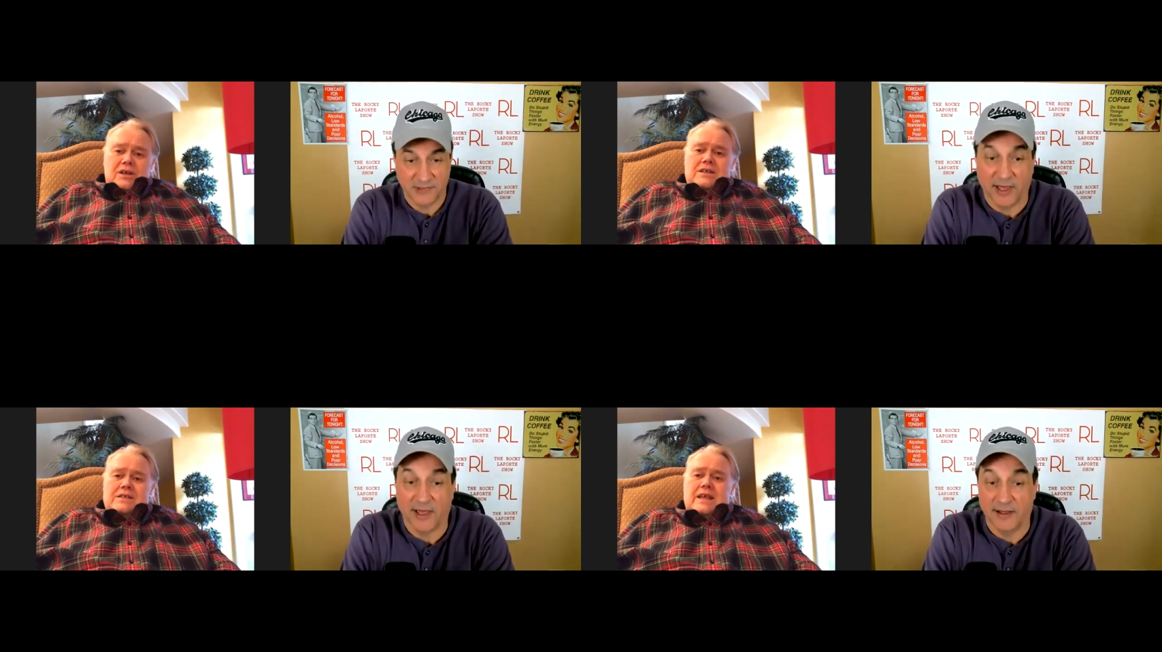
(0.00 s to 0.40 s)

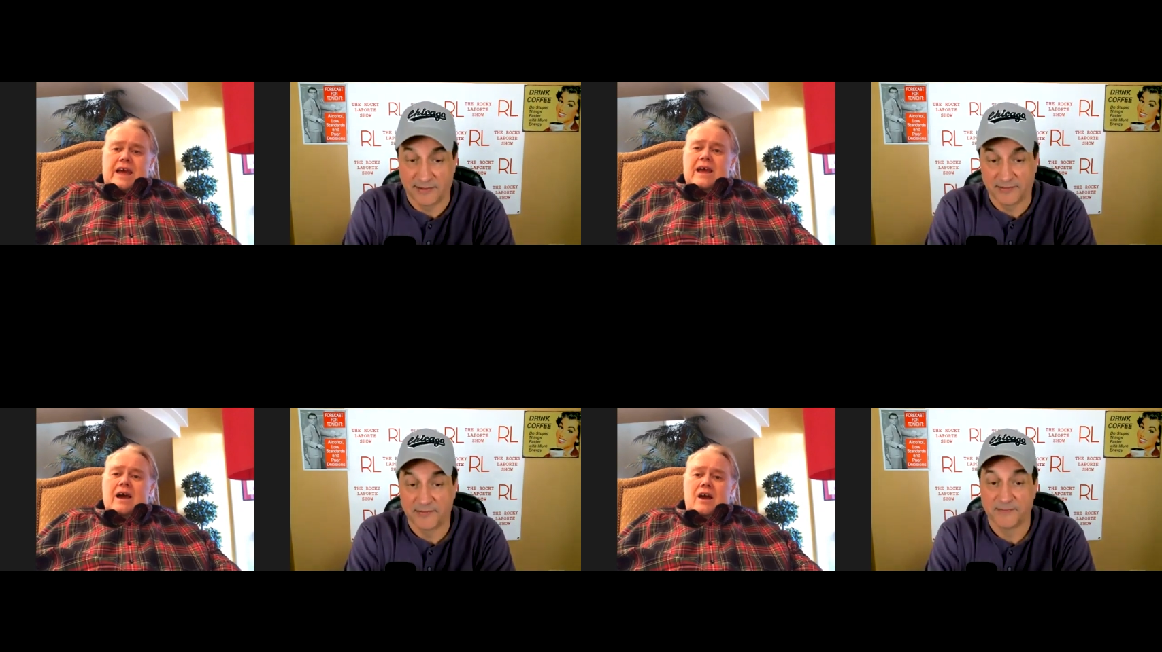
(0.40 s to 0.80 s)
Speaker 1: Yeah,
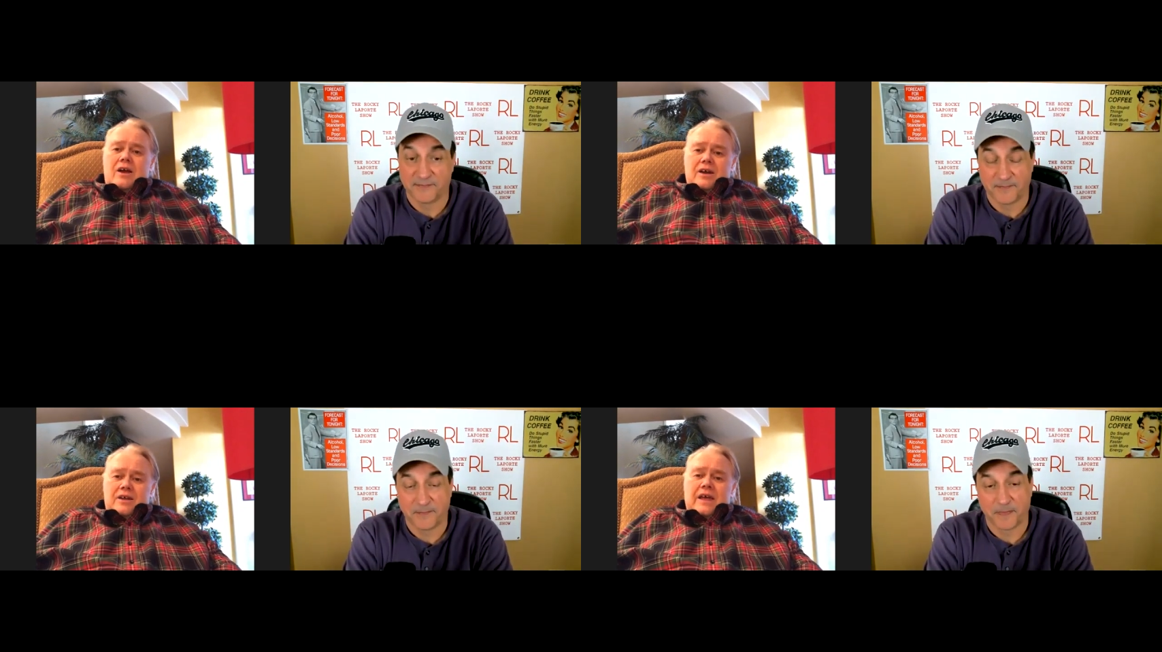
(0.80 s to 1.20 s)
they
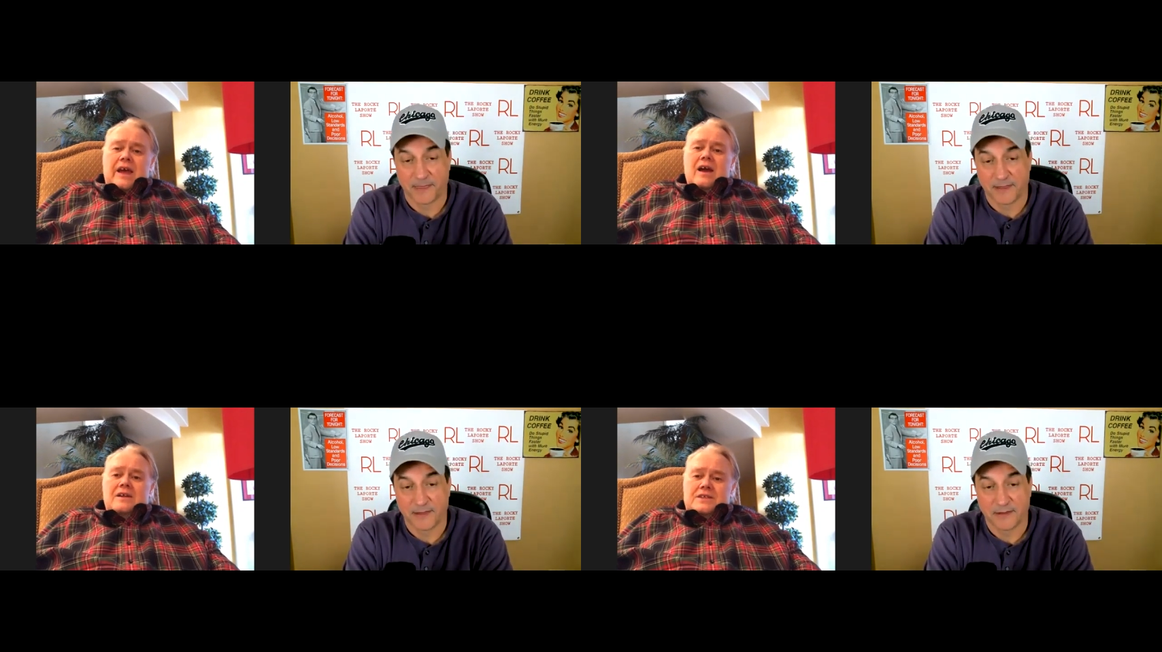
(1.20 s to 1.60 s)
are
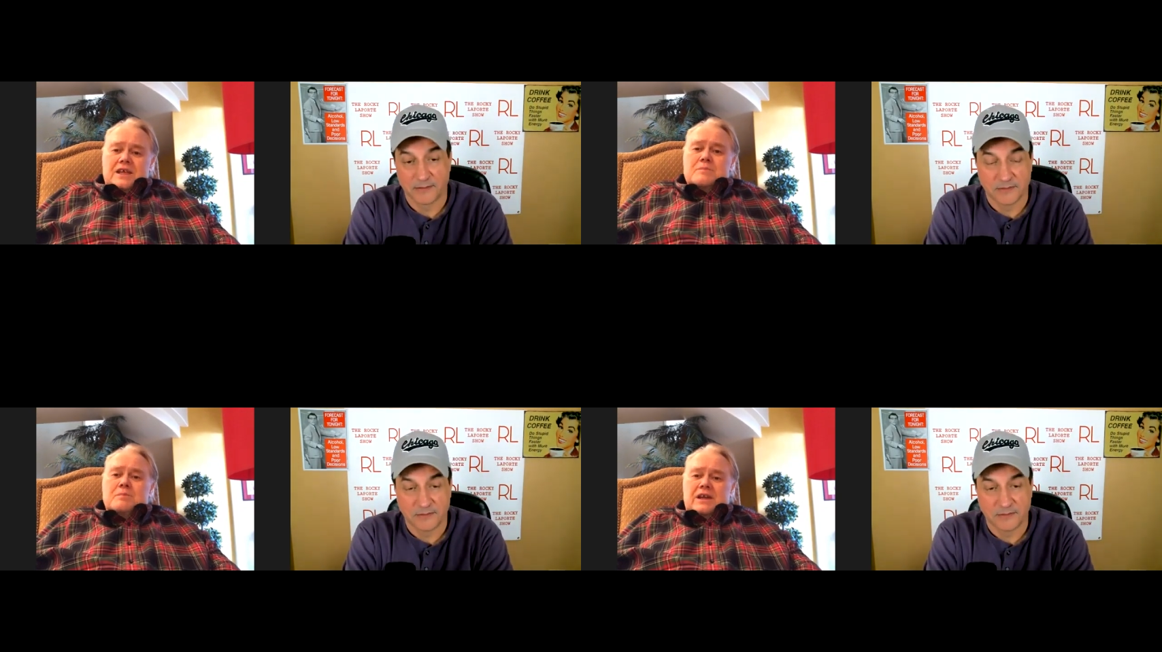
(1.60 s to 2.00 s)
they are
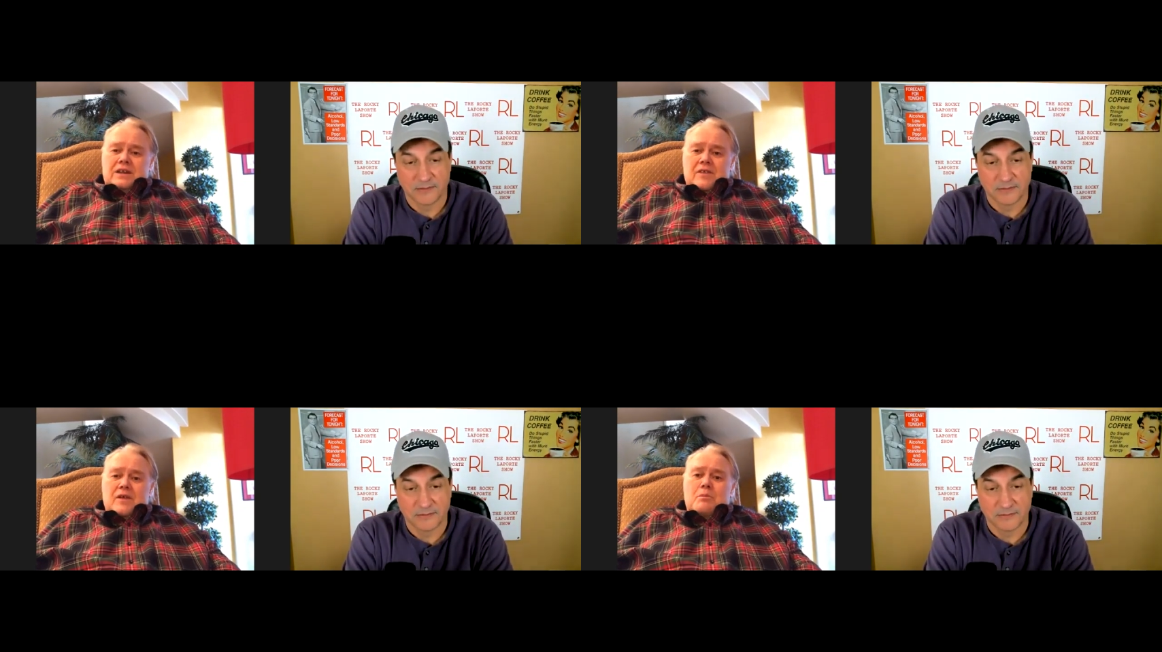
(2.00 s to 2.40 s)
deep
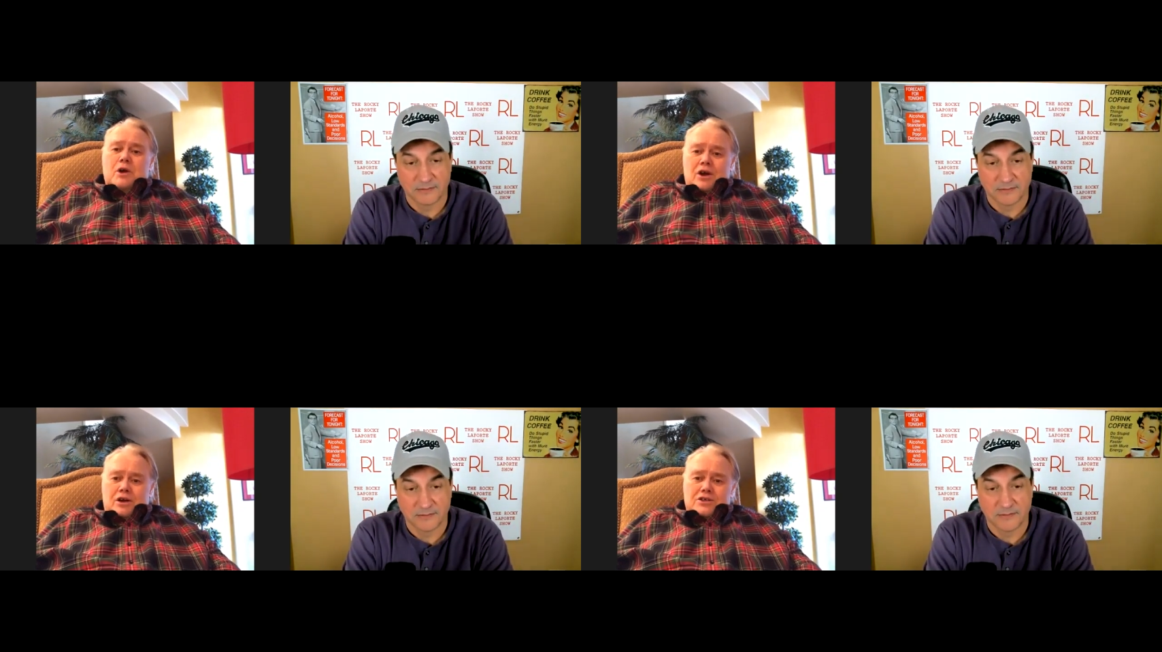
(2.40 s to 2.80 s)
into the
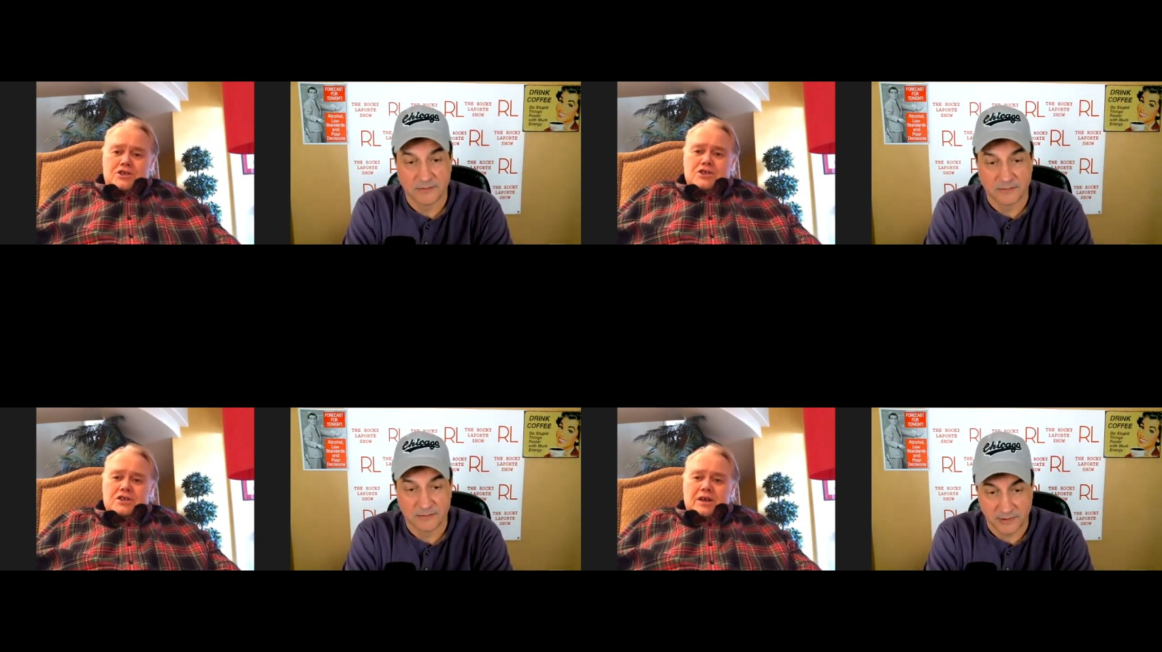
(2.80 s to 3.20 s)

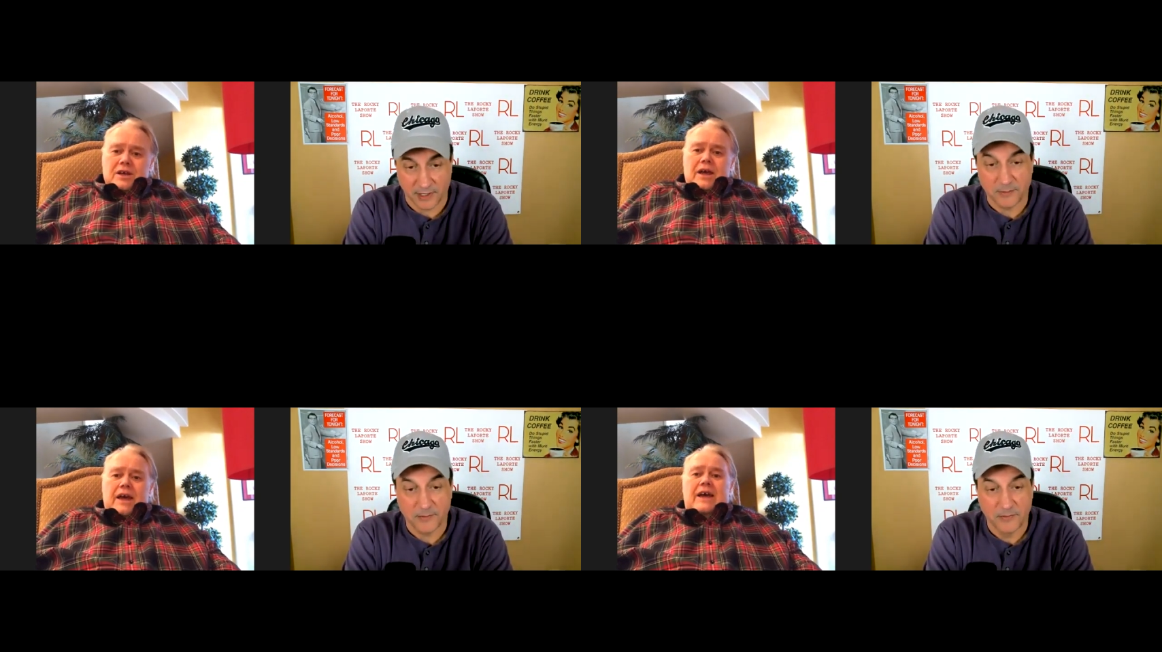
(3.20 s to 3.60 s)
merch.
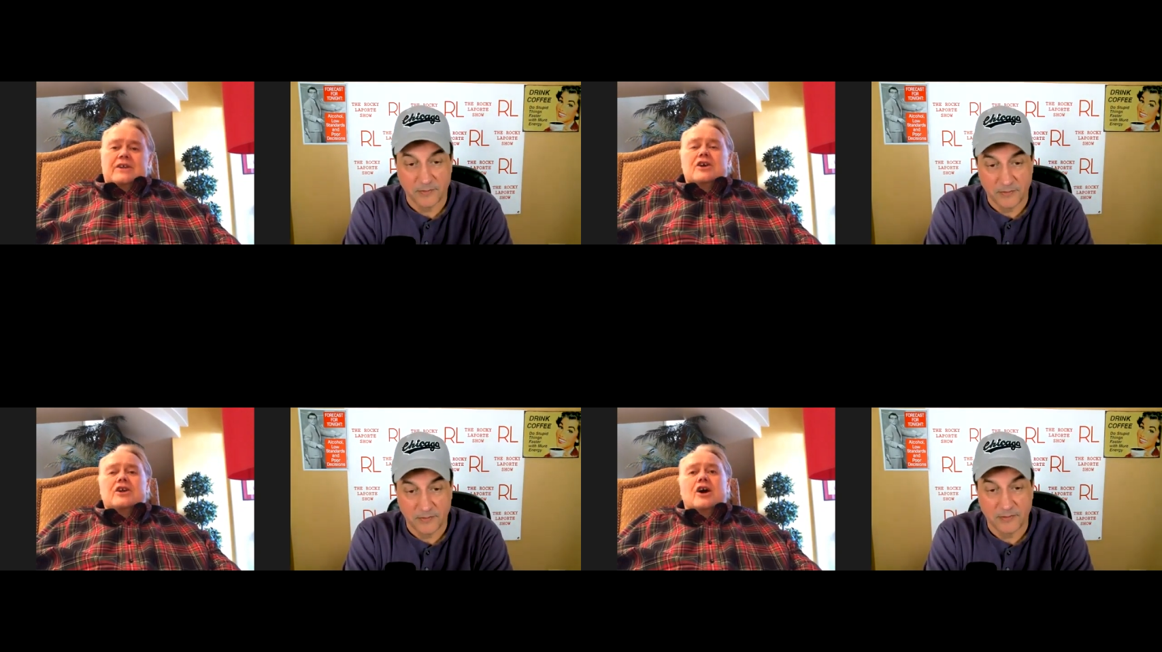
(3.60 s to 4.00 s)
Yep. And you